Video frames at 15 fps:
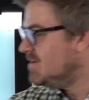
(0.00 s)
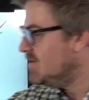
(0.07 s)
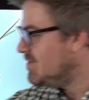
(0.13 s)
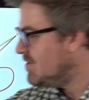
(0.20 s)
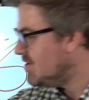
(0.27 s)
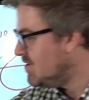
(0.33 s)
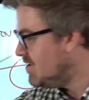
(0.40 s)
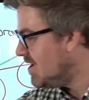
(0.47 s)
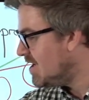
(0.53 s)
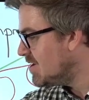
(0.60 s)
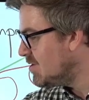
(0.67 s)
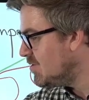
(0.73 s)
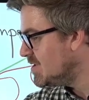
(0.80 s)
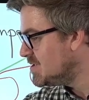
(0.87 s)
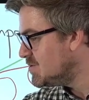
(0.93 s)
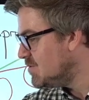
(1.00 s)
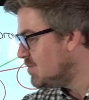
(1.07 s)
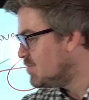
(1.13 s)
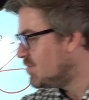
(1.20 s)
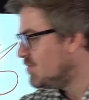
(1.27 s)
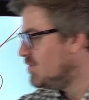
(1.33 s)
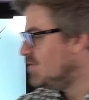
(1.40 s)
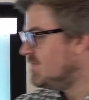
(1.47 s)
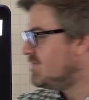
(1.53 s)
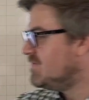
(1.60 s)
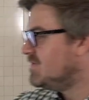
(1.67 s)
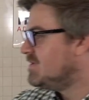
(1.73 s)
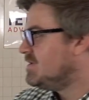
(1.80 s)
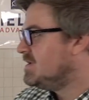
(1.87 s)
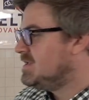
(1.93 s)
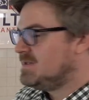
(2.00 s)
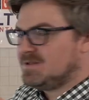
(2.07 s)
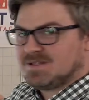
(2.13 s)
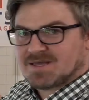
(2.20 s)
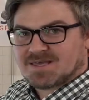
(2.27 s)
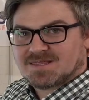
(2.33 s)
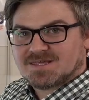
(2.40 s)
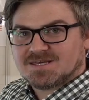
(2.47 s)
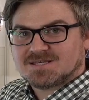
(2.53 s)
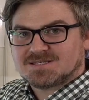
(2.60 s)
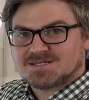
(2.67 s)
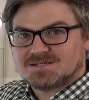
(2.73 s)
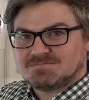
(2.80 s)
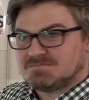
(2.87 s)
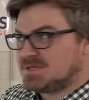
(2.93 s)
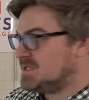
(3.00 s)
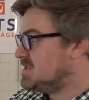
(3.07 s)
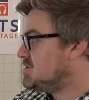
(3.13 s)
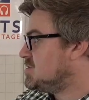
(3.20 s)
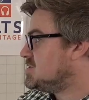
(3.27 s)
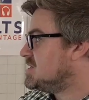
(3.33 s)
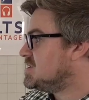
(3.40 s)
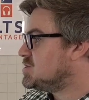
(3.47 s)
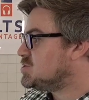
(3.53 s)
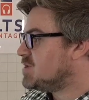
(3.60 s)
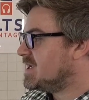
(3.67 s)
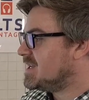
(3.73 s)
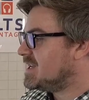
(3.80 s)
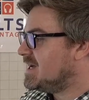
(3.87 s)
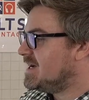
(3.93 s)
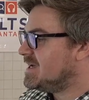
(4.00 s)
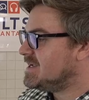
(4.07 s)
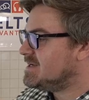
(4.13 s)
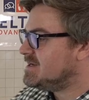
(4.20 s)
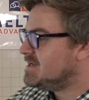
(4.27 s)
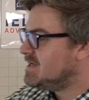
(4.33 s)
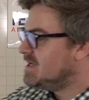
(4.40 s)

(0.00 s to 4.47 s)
They're not going to improve like this in just a straight line.